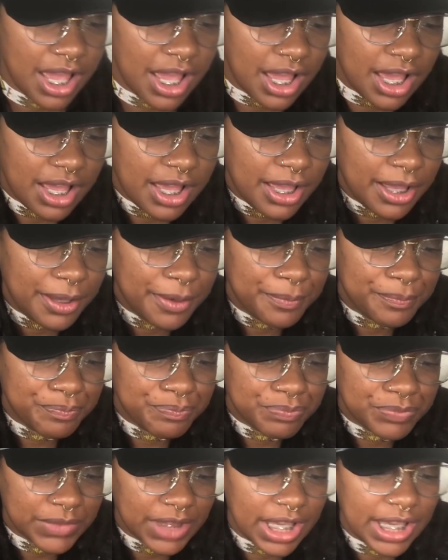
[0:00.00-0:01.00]

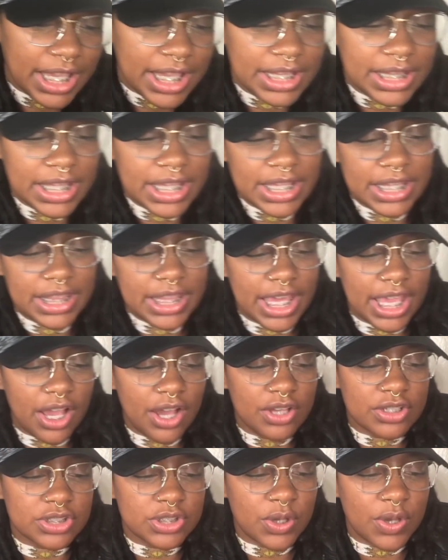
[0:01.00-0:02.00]
And then they
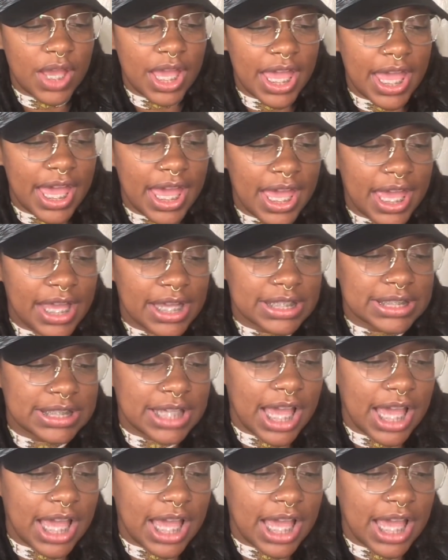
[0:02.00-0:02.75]
also ask,